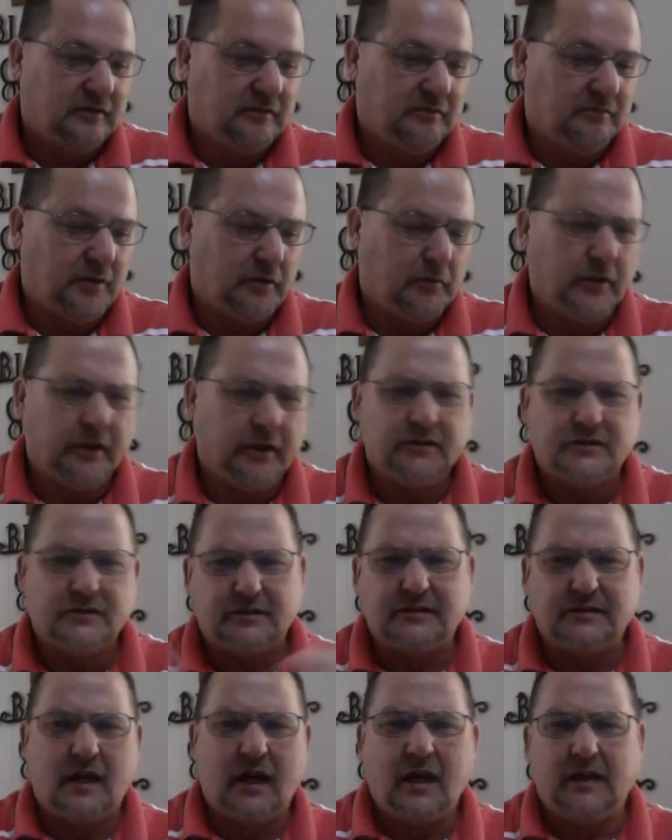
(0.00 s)
But we as
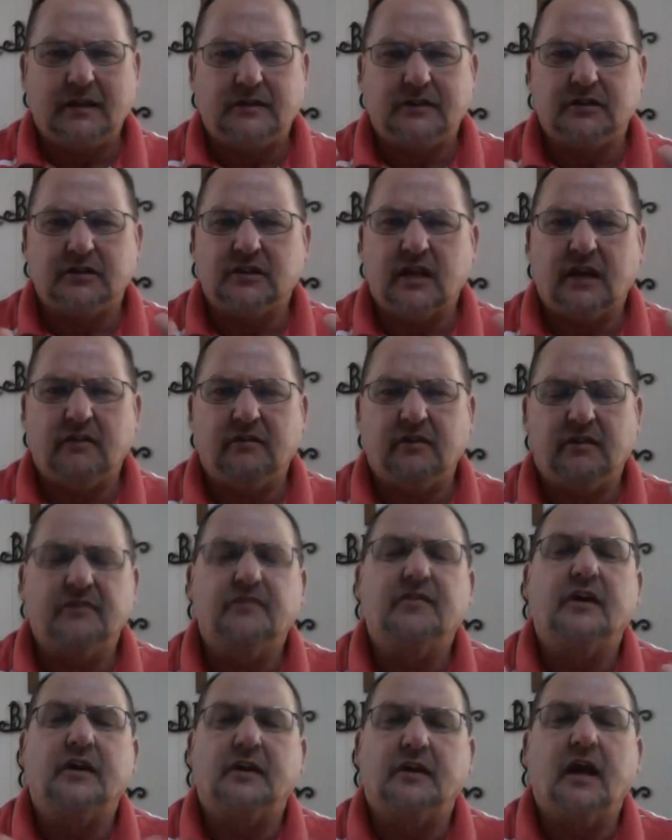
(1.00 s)
scientists have it
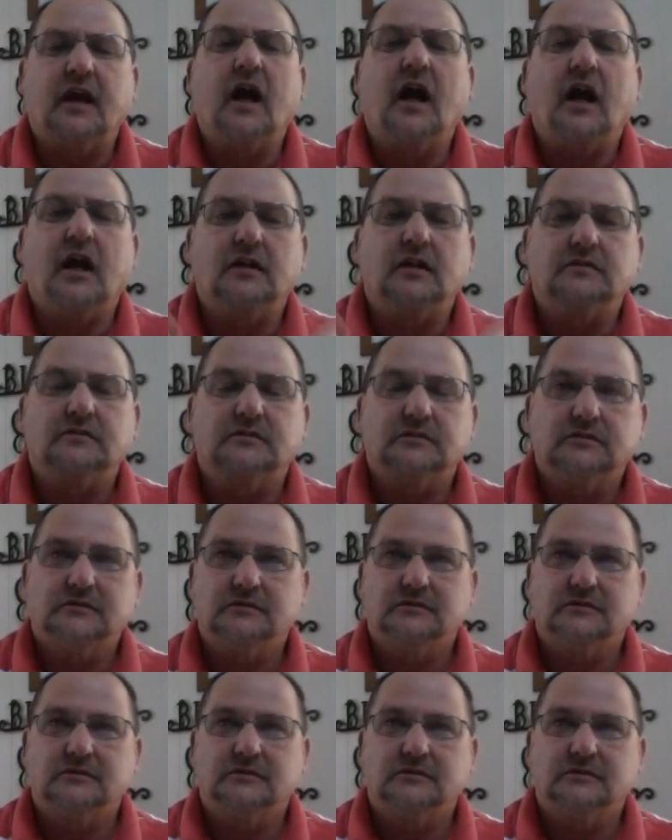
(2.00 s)
figured out.